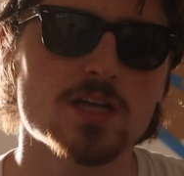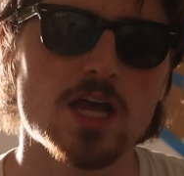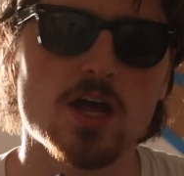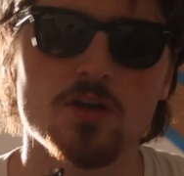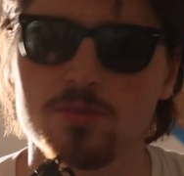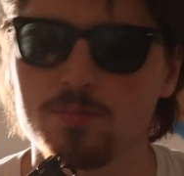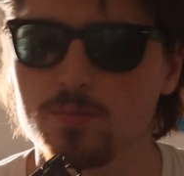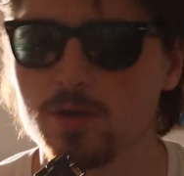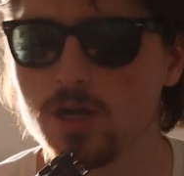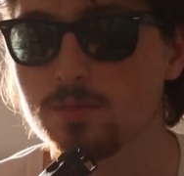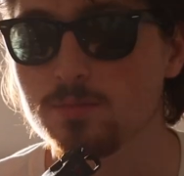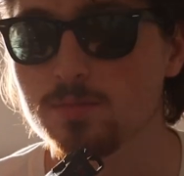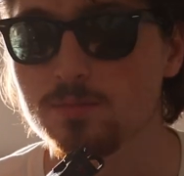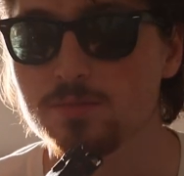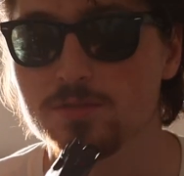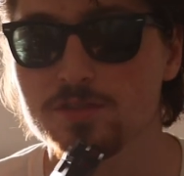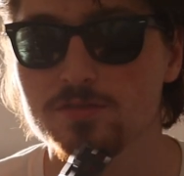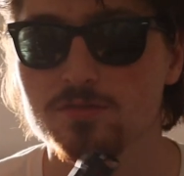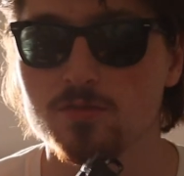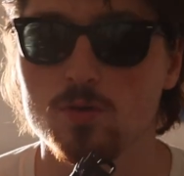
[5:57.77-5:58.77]
health
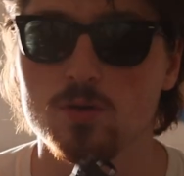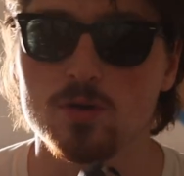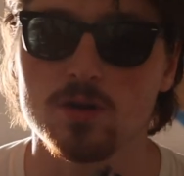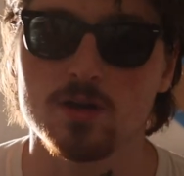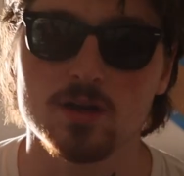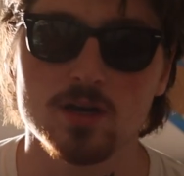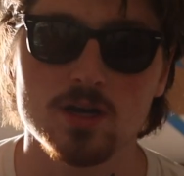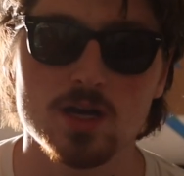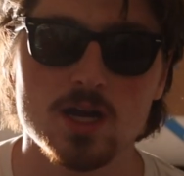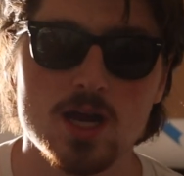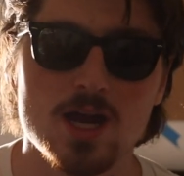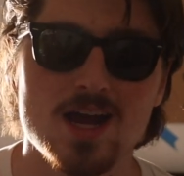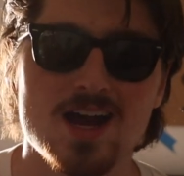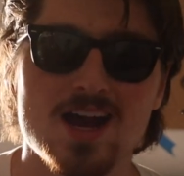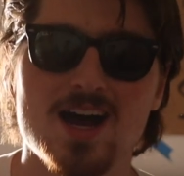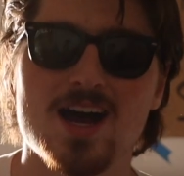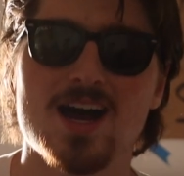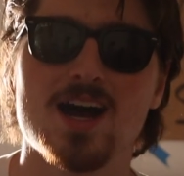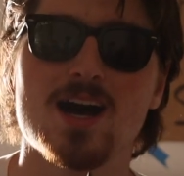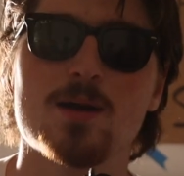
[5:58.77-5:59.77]
problems for
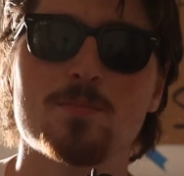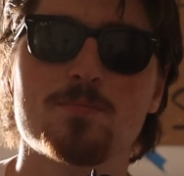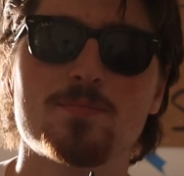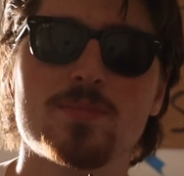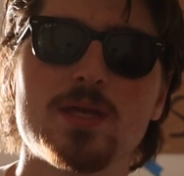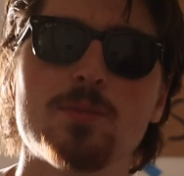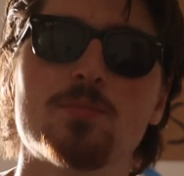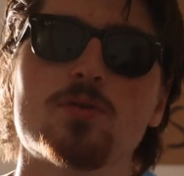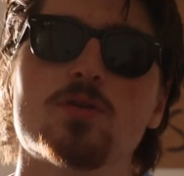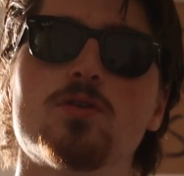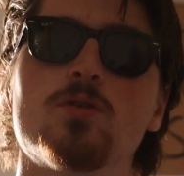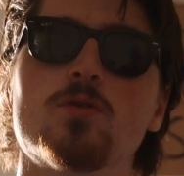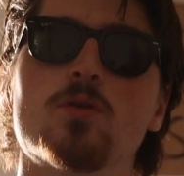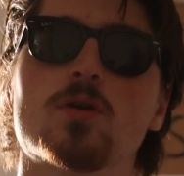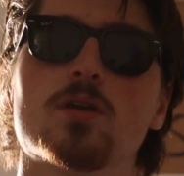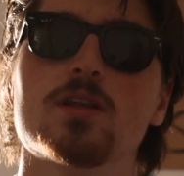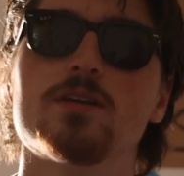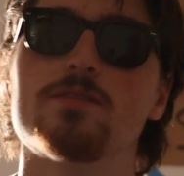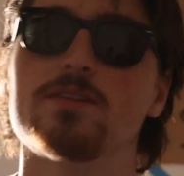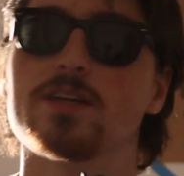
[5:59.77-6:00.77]
people who
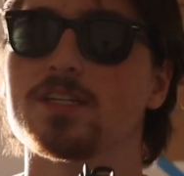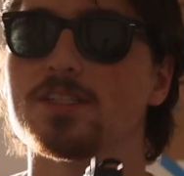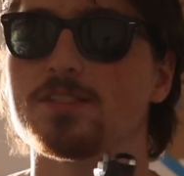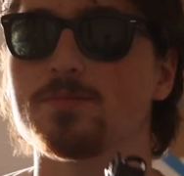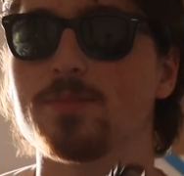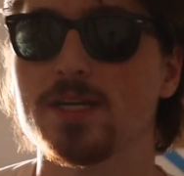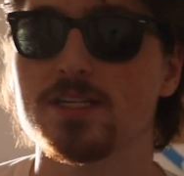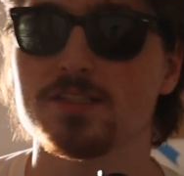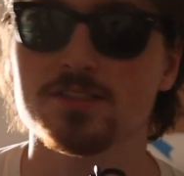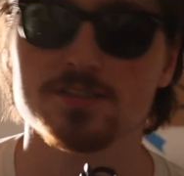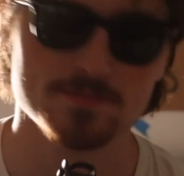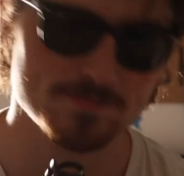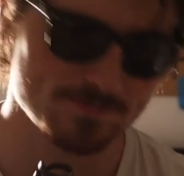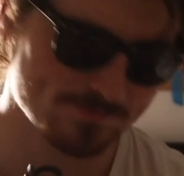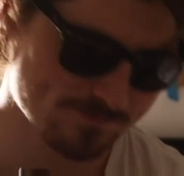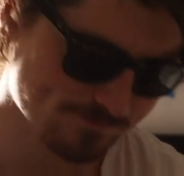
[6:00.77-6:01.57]
are living in space.